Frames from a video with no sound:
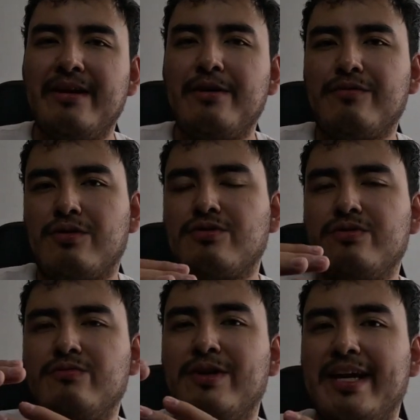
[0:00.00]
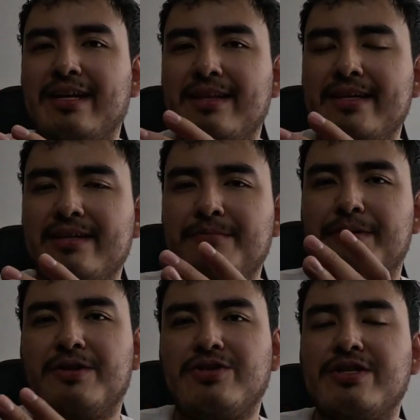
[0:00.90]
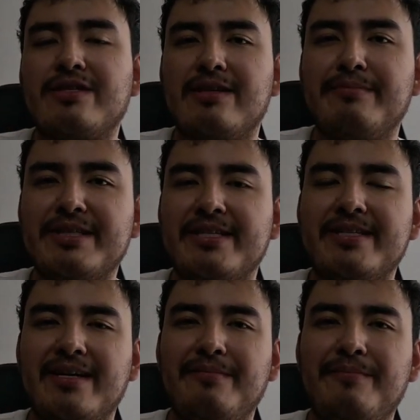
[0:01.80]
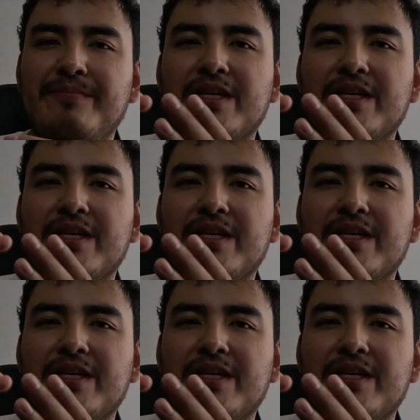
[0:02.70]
And of course, when I click, because it's limited time,